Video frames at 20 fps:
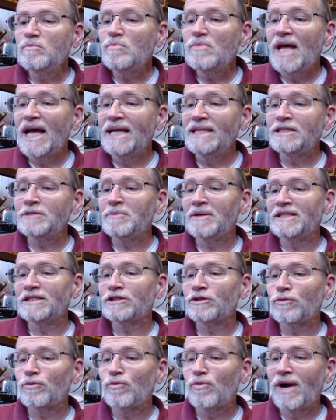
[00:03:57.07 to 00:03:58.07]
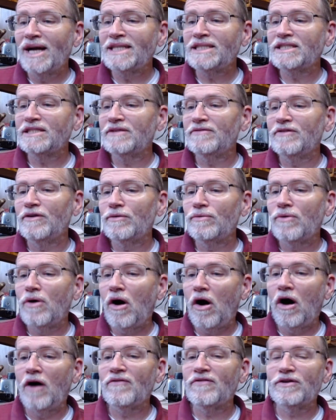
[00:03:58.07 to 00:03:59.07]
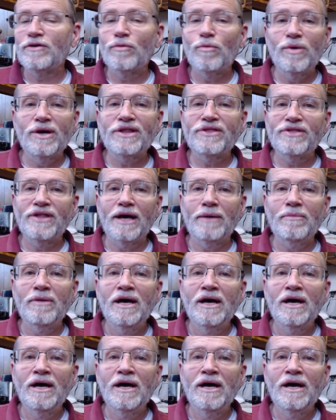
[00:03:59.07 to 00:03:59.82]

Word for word: and spends the rest of it often with them.